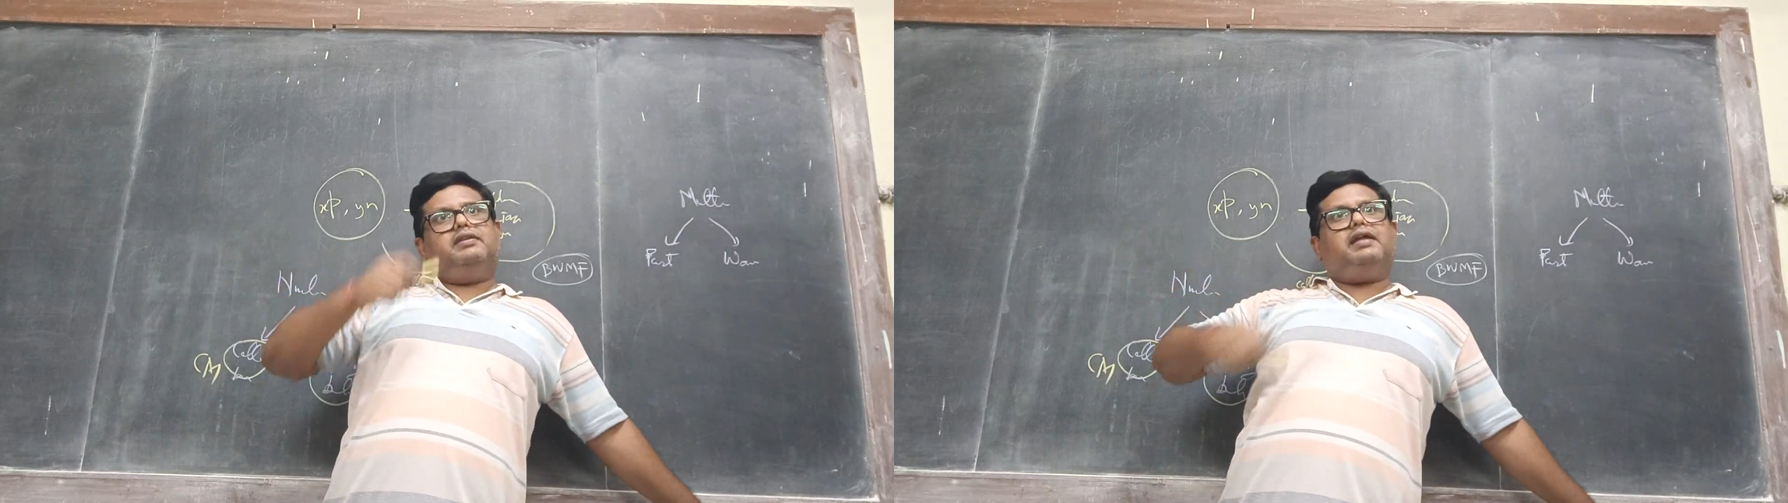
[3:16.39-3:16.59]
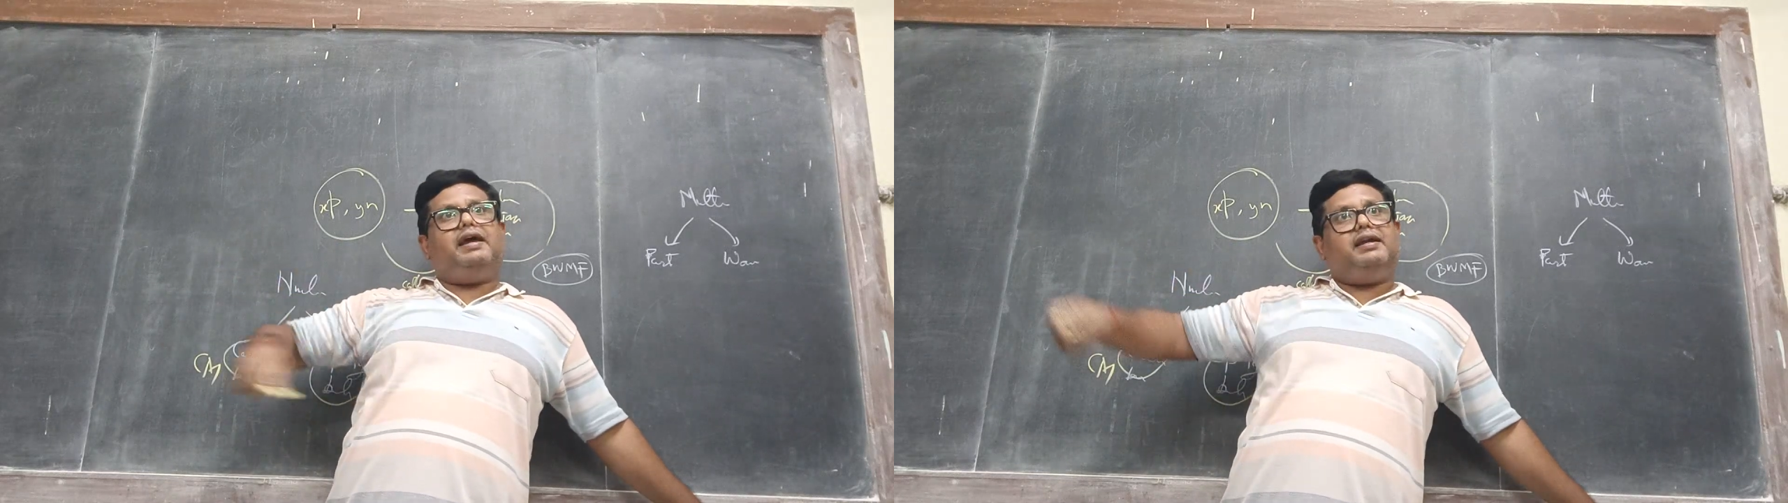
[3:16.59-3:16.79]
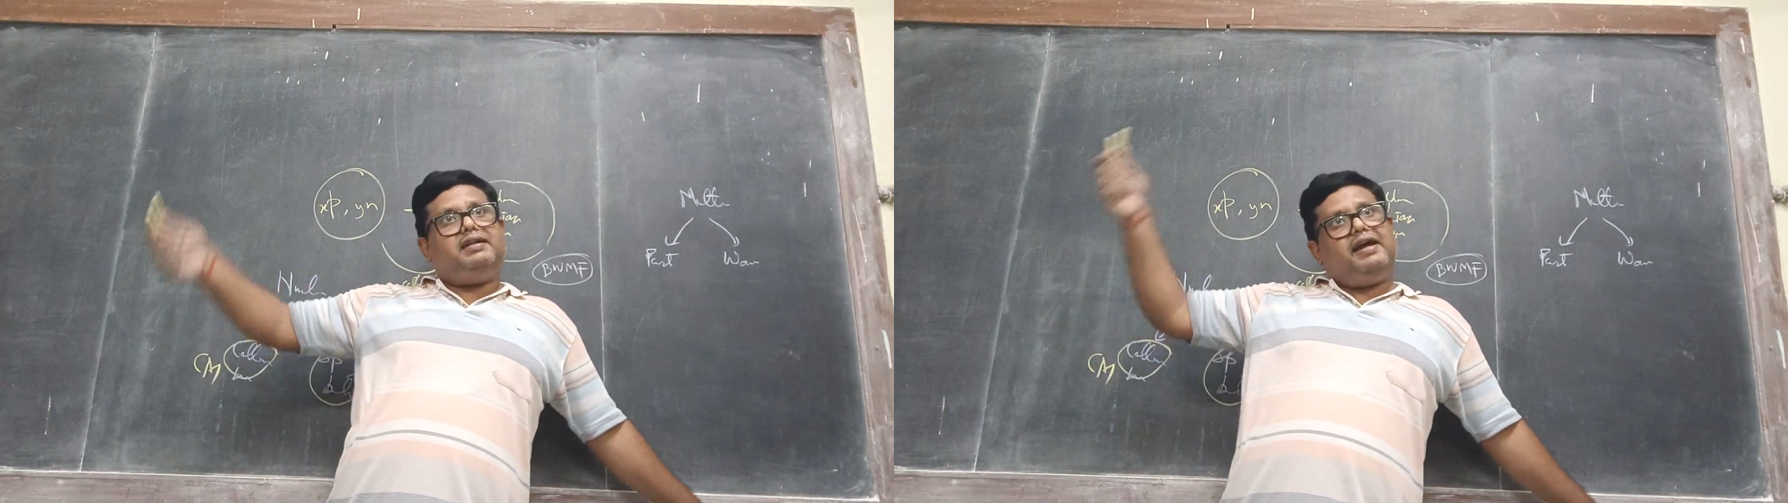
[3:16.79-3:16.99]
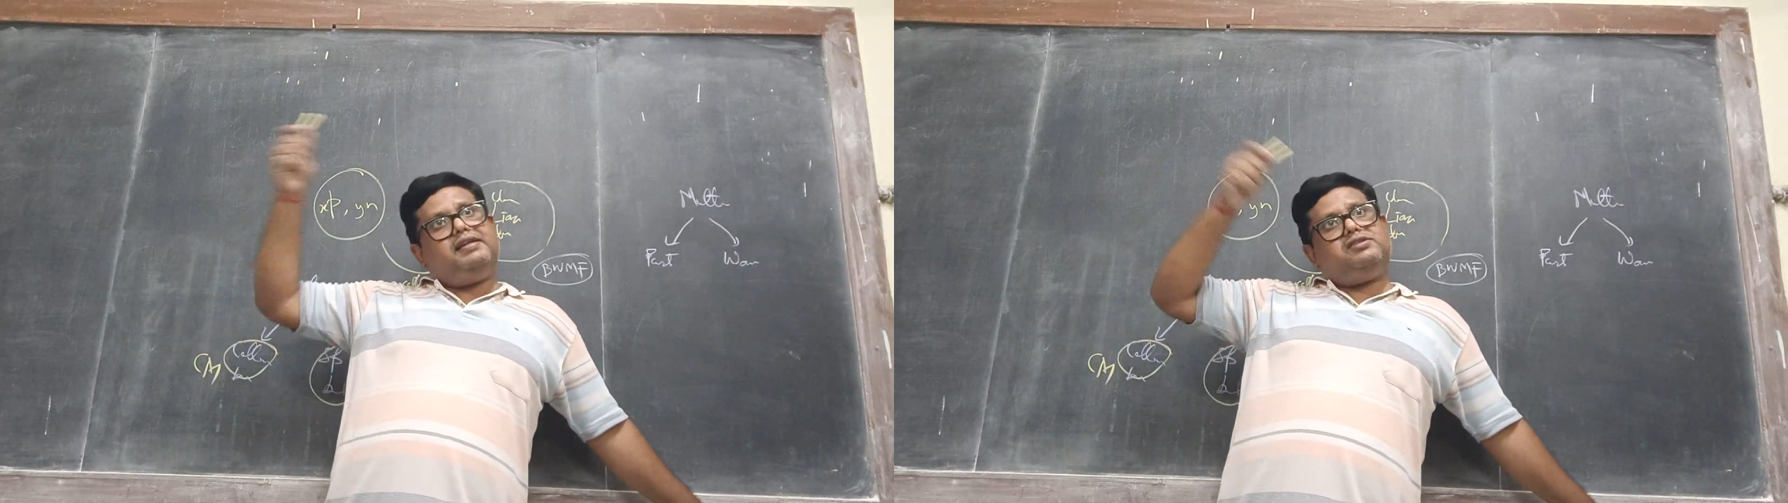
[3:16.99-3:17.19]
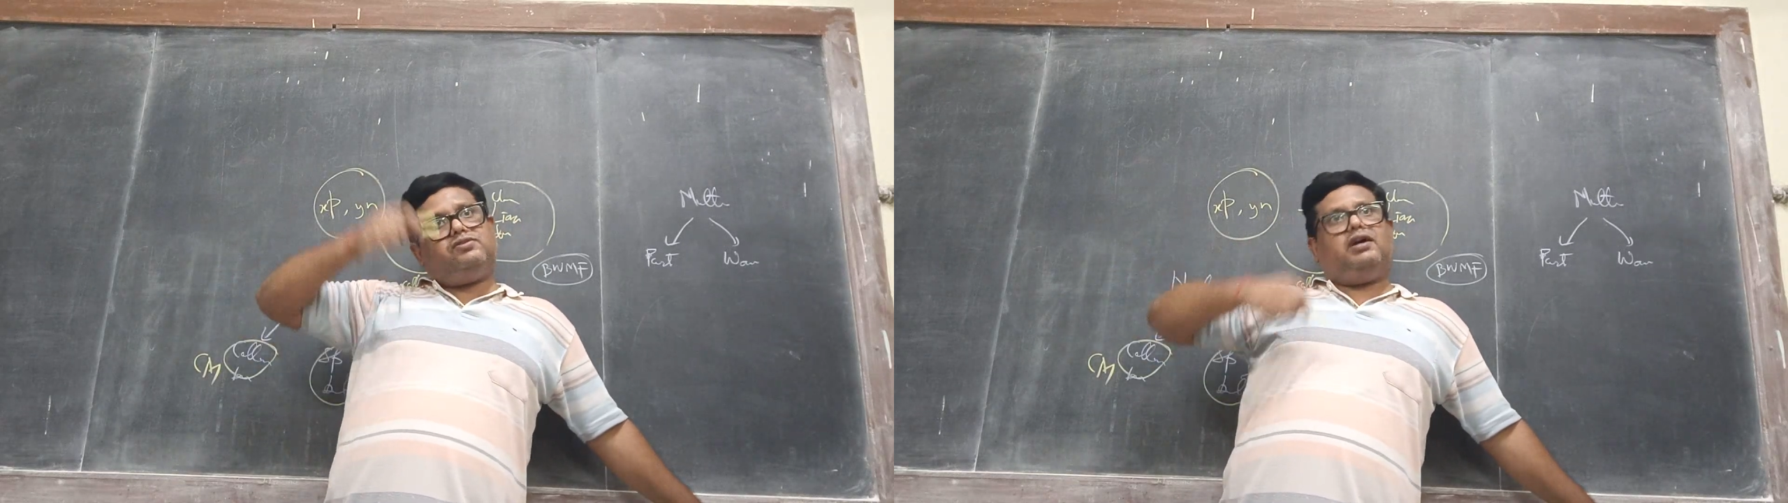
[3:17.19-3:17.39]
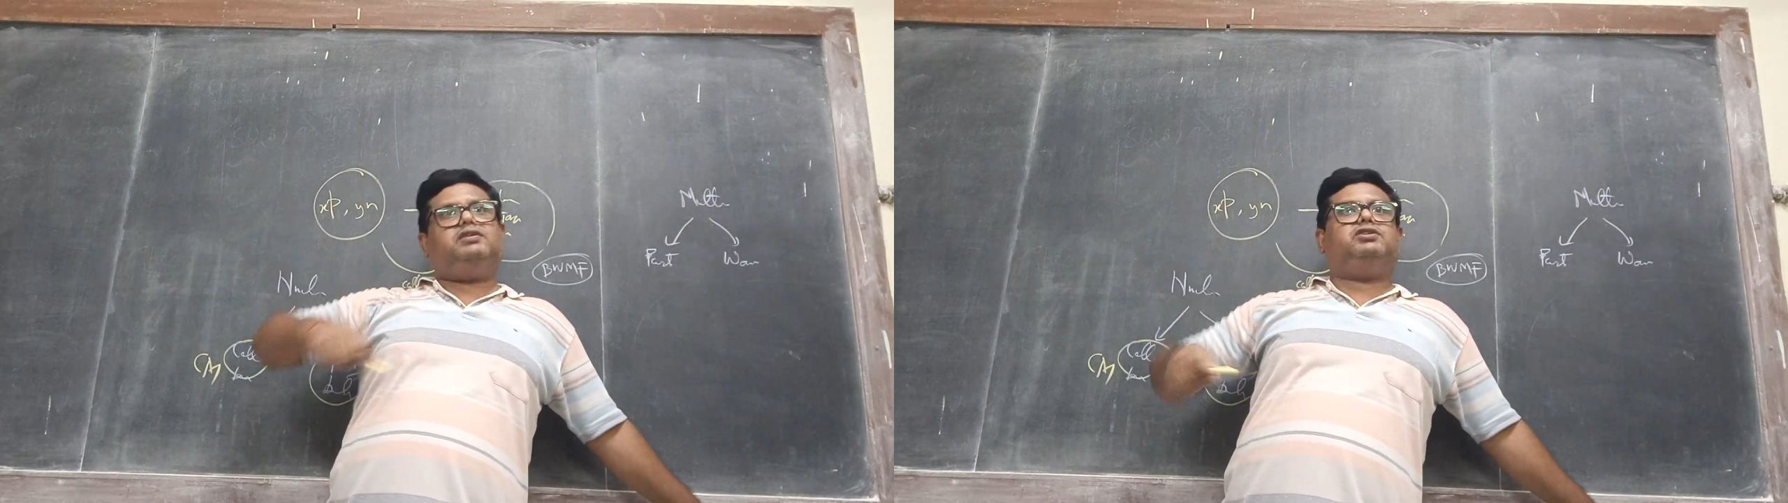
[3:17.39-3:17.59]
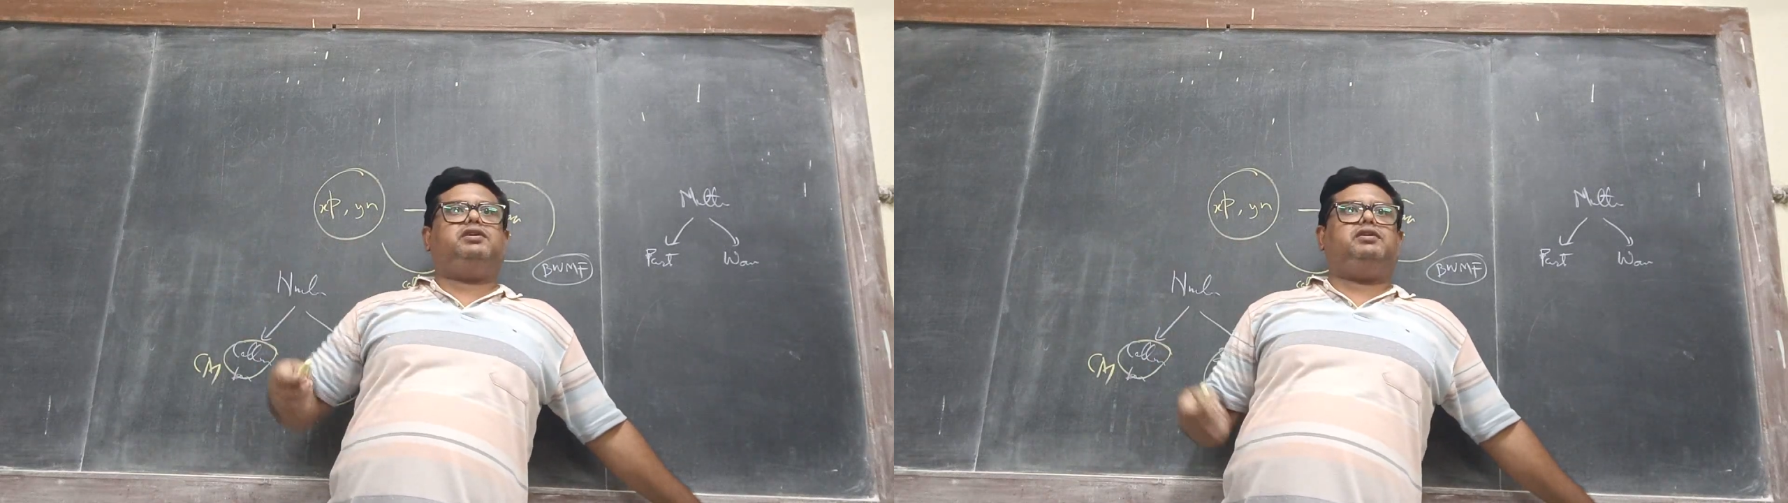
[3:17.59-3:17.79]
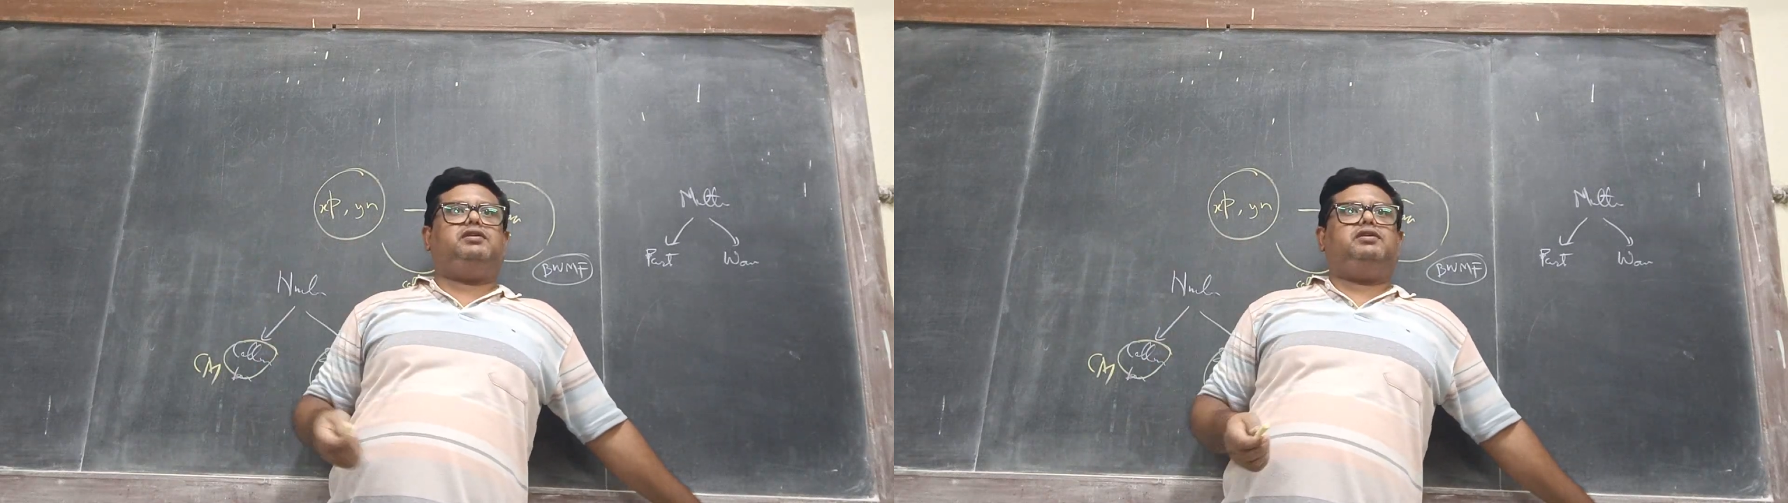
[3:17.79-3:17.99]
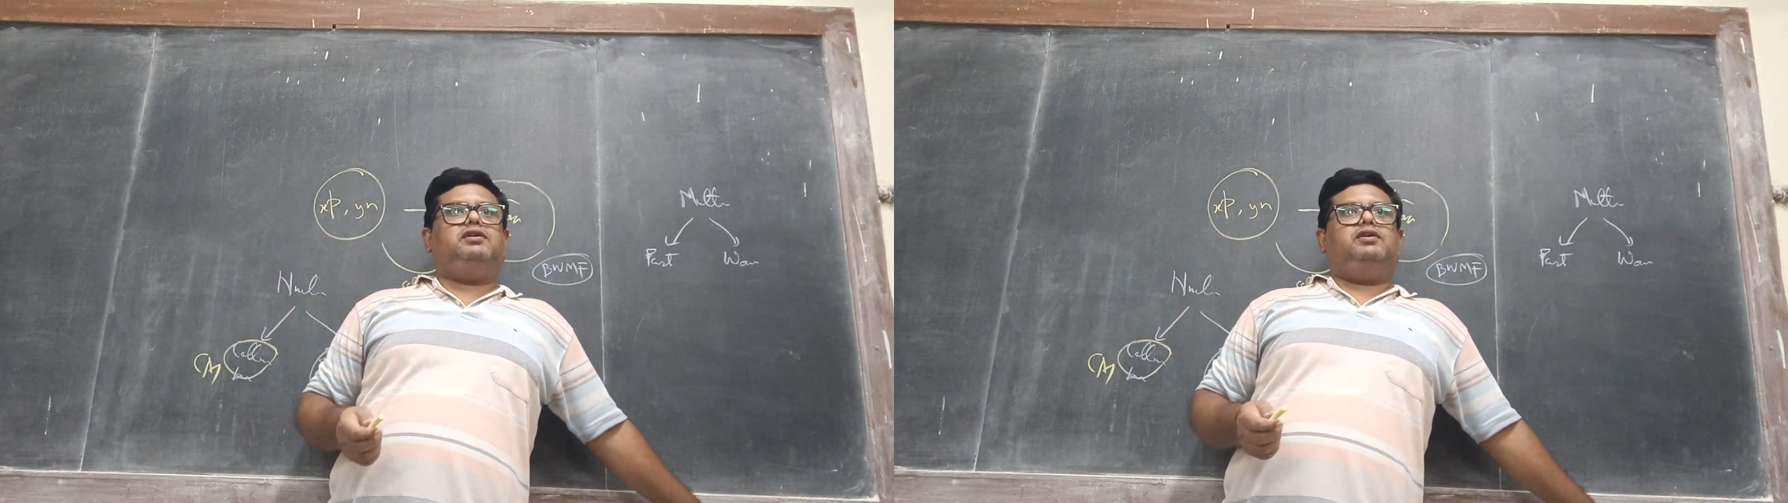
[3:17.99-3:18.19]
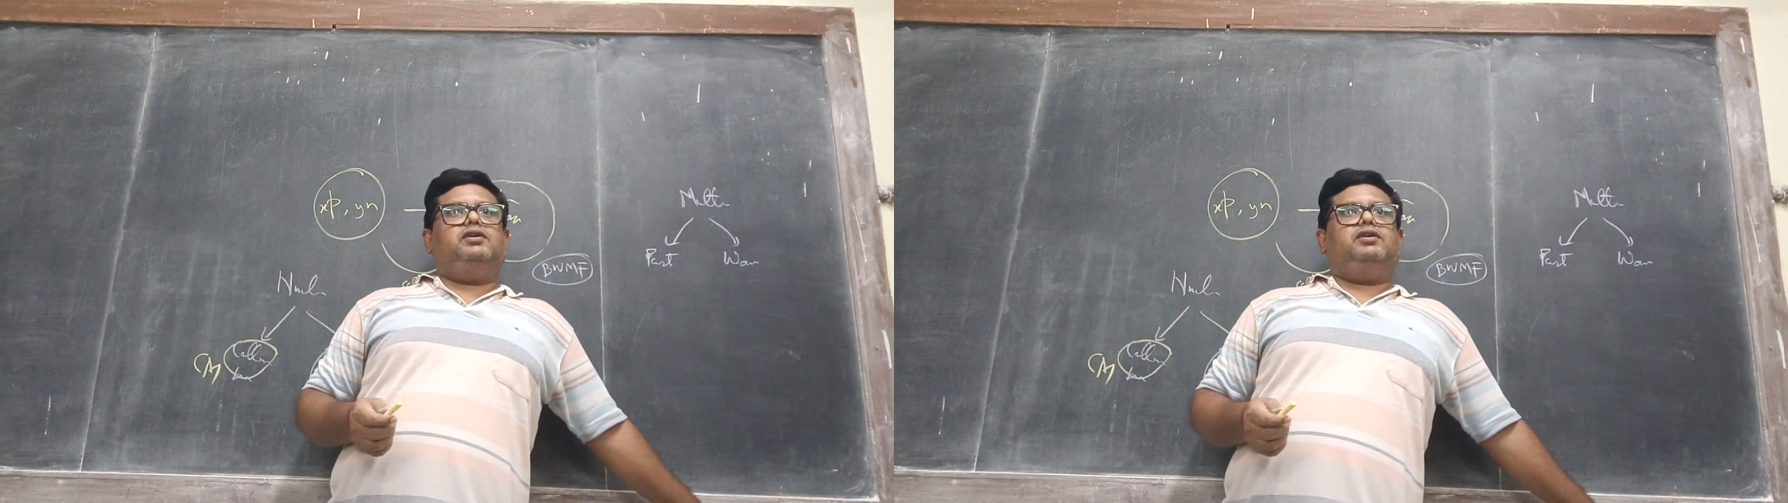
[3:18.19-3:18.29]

the entire structure,